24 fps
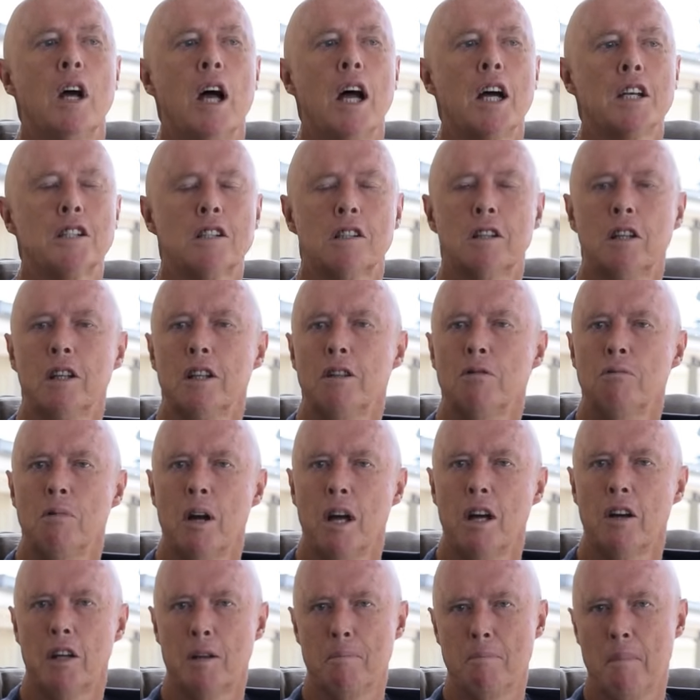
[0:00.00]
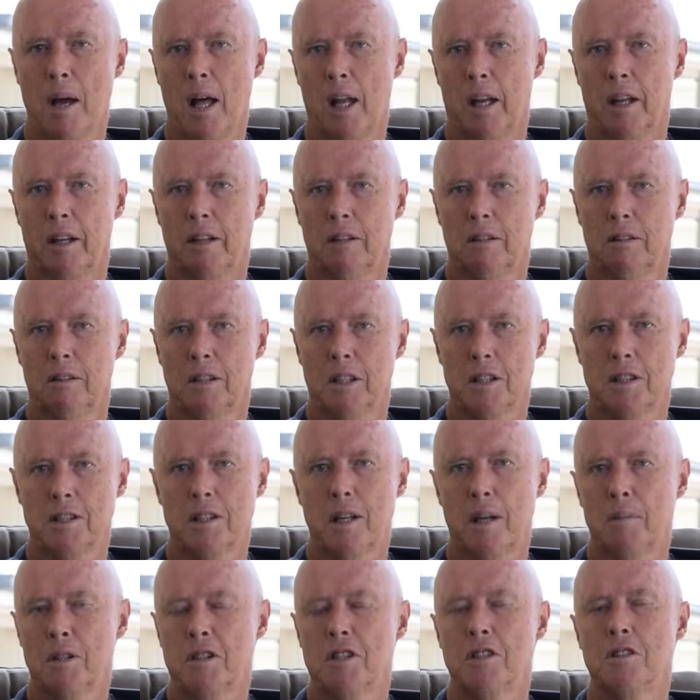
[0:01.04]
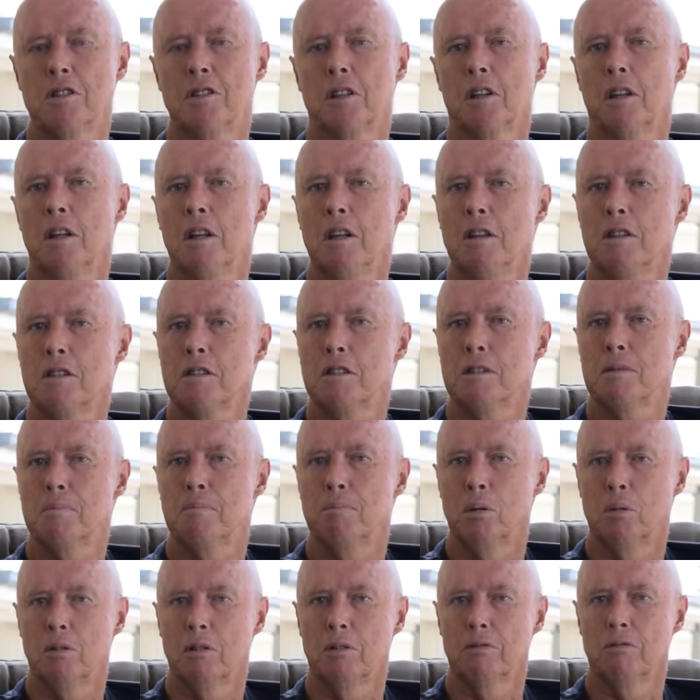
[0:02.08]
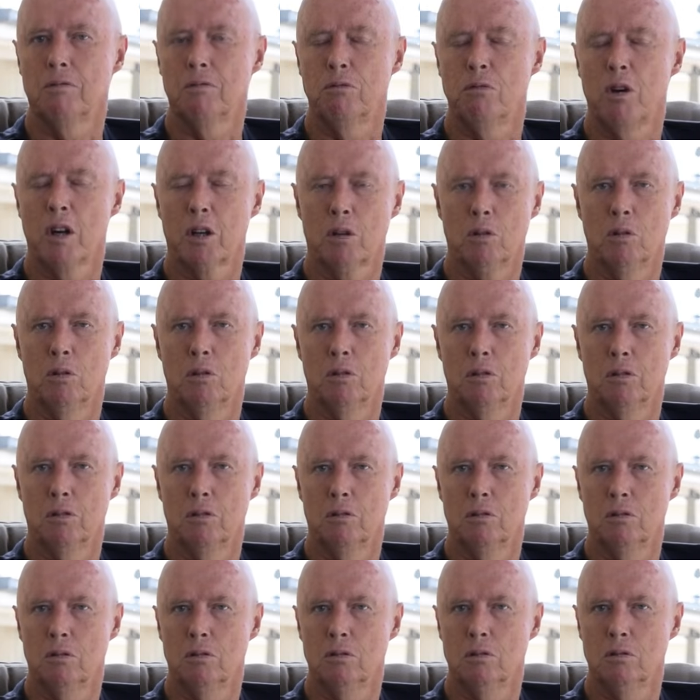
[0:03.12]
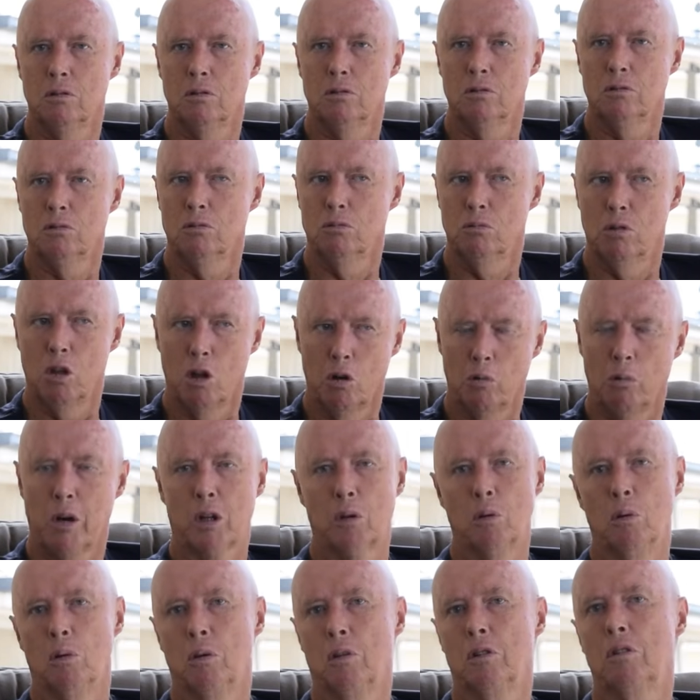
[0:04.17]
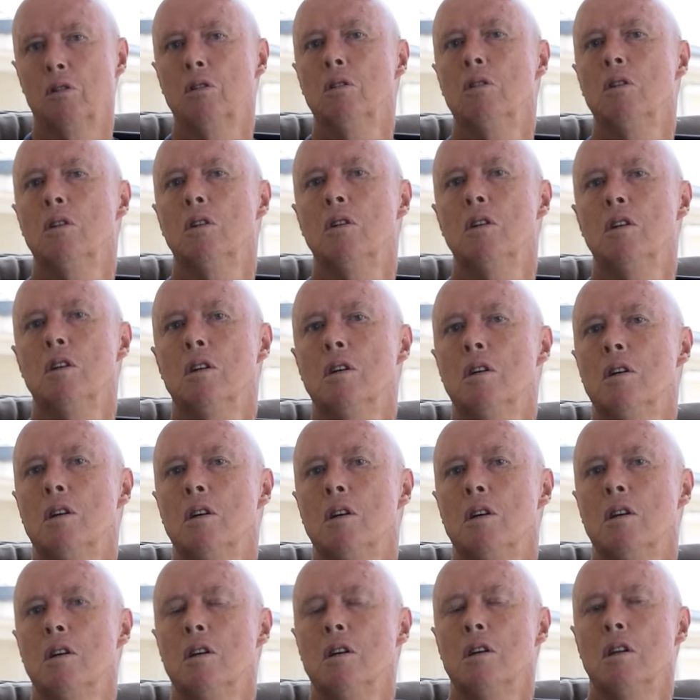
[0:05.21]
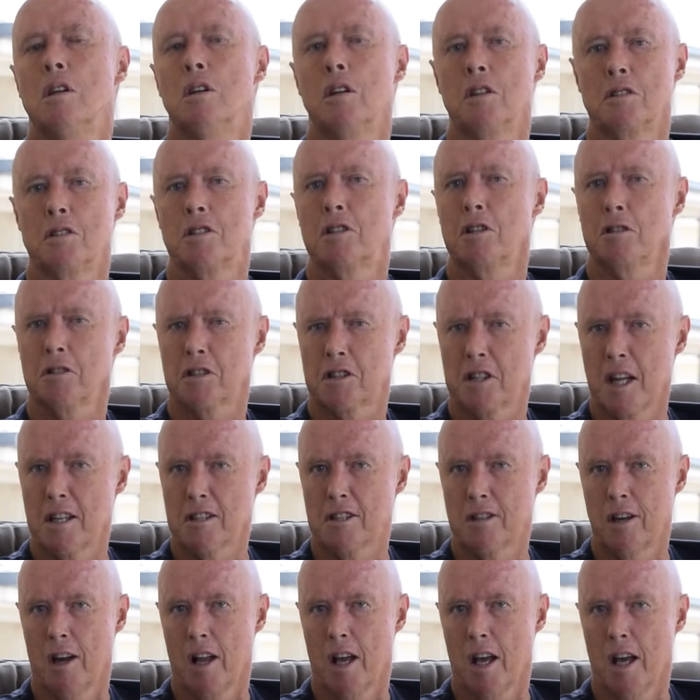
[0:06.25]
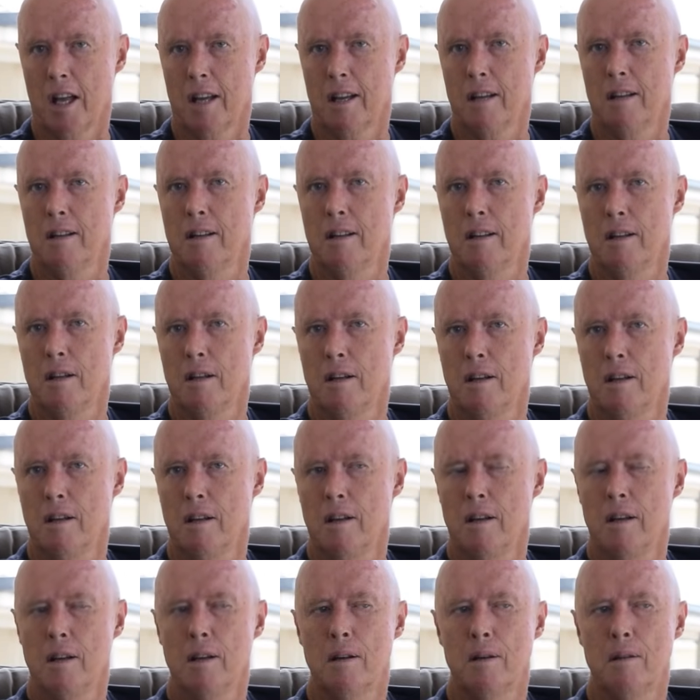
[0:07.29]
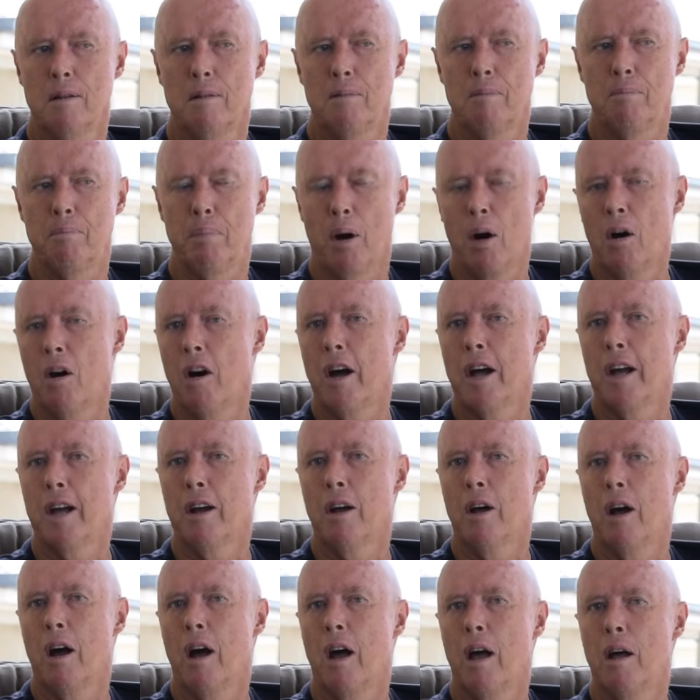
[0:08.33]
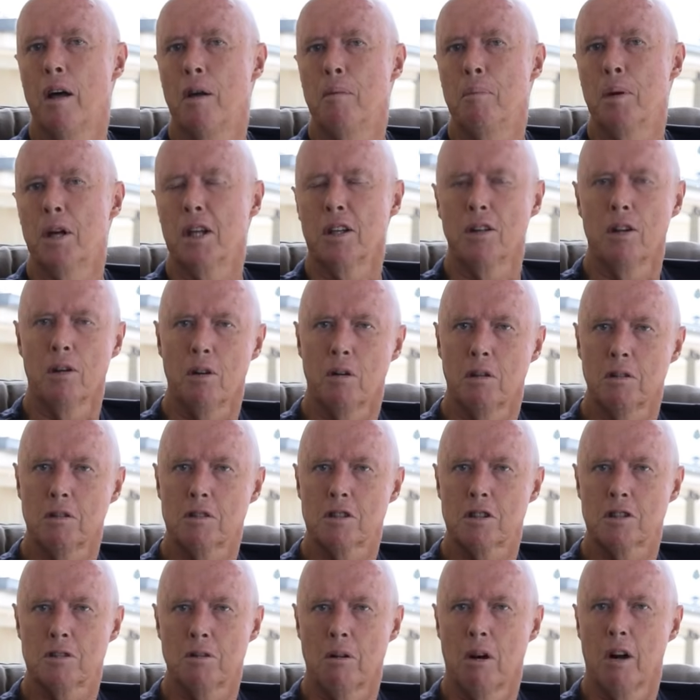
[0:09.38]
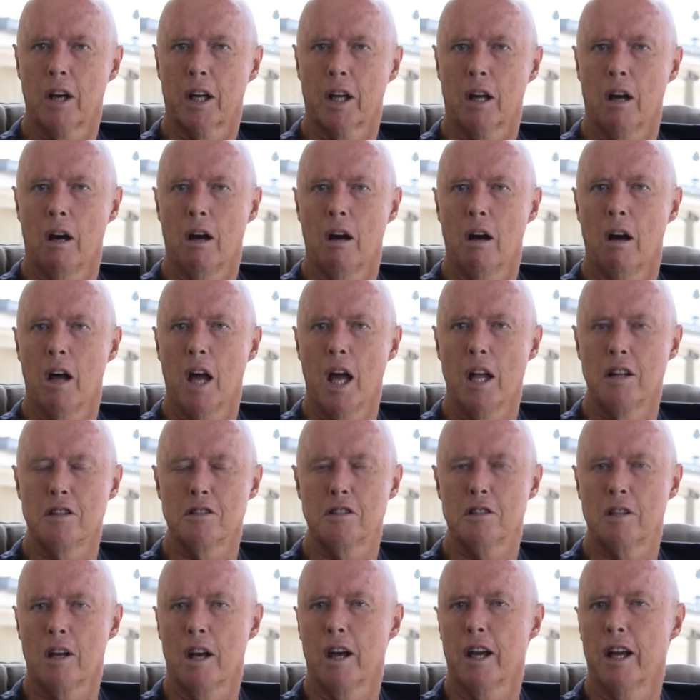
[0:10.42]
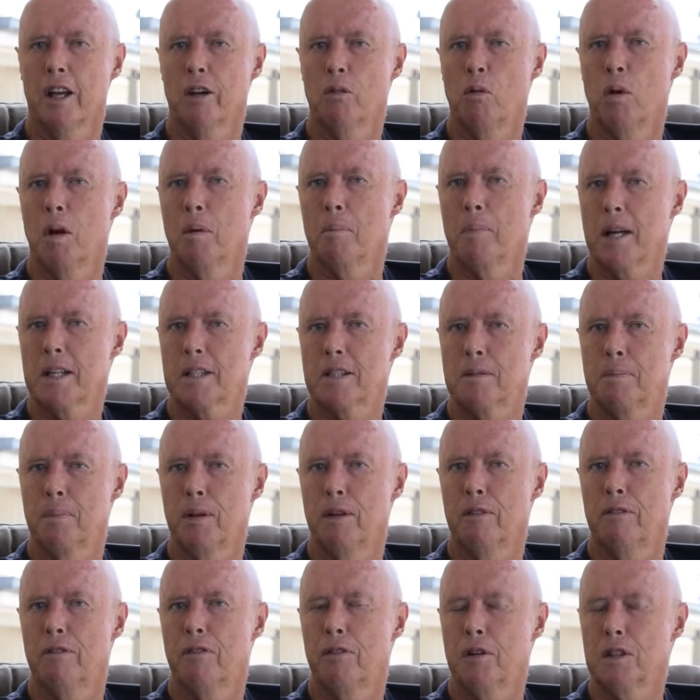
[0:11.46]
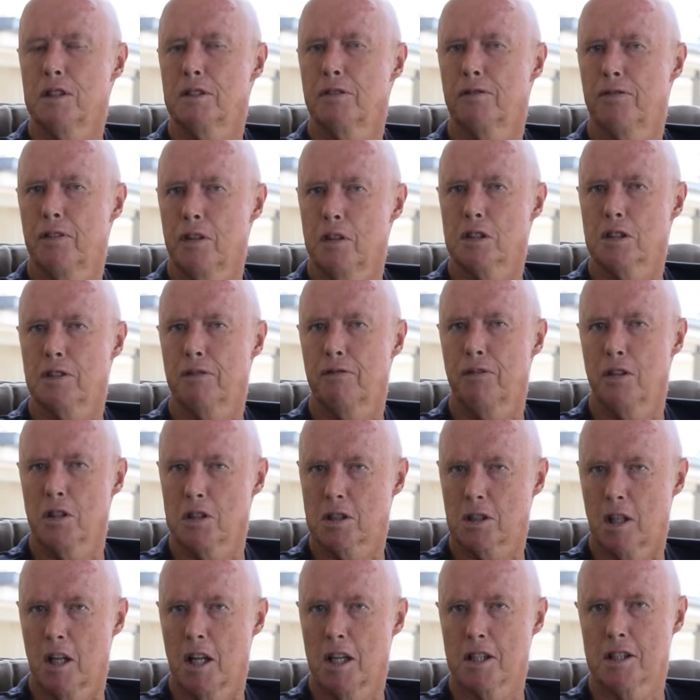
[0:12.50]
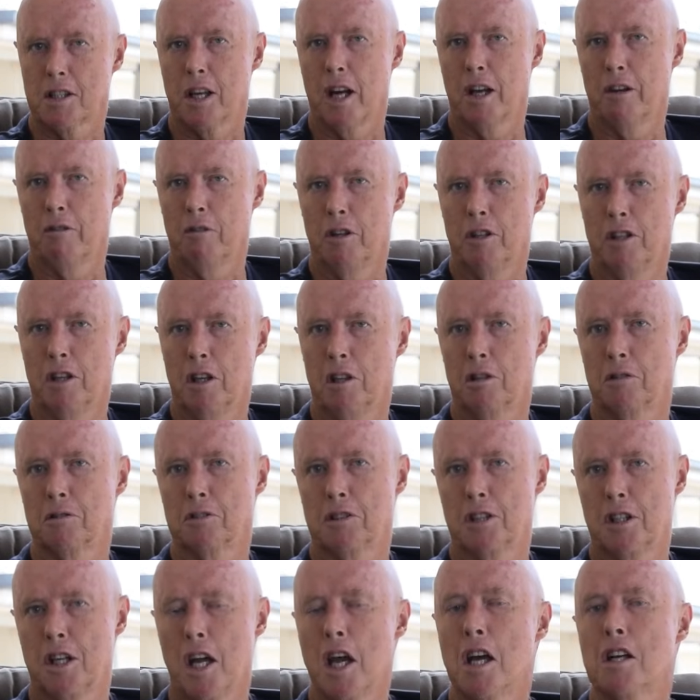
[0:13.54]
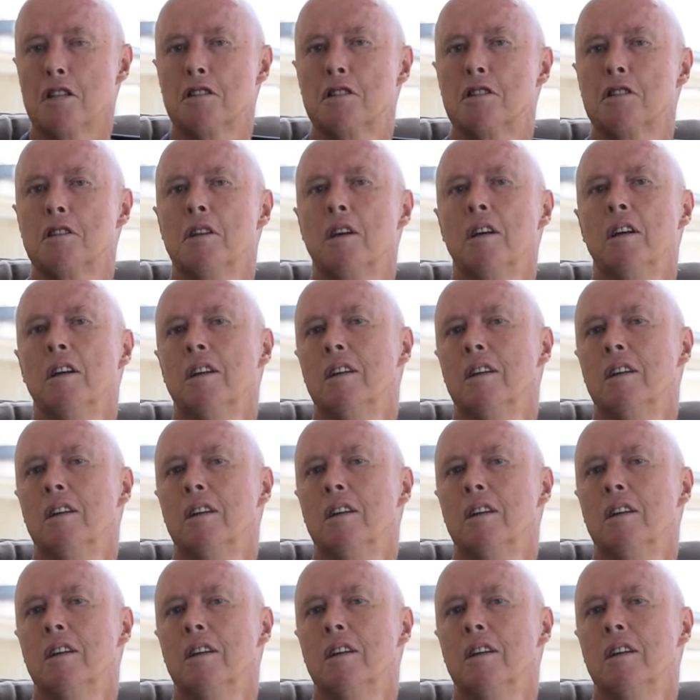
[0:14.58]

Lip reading: Ashley Rowdy Mallett establishes a Guinness Book of Record, world record, that still stands today by being the non-striker and saying when a batsman for his first class 100 yells yes,